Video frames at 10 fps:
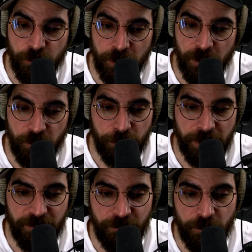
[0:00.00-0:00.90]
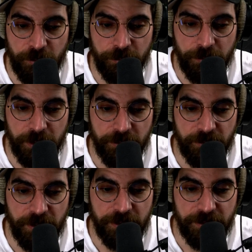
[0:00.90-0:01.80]
to another platform, but
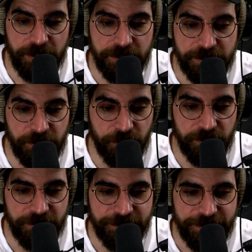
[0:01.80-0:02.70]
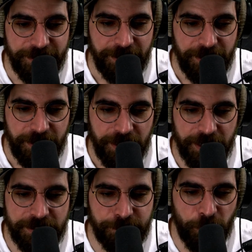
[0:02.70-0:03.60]
it is not.
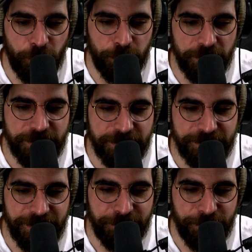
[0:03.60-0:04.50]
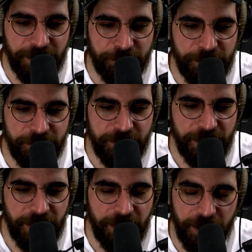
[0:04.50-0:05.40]
Explodable, says Sleepy Almir.
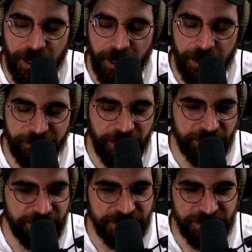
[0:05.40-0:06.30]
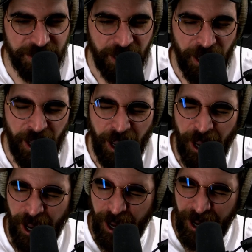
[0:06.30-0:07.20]
Yeah, I've got this
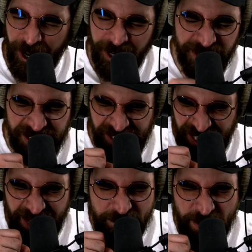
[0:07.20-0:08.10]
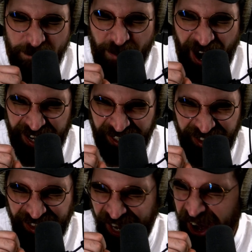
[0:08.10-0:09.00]
Sleepy
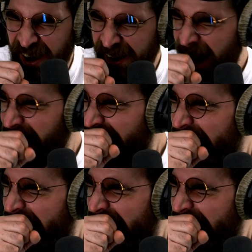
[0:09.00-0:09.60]
Biden thing going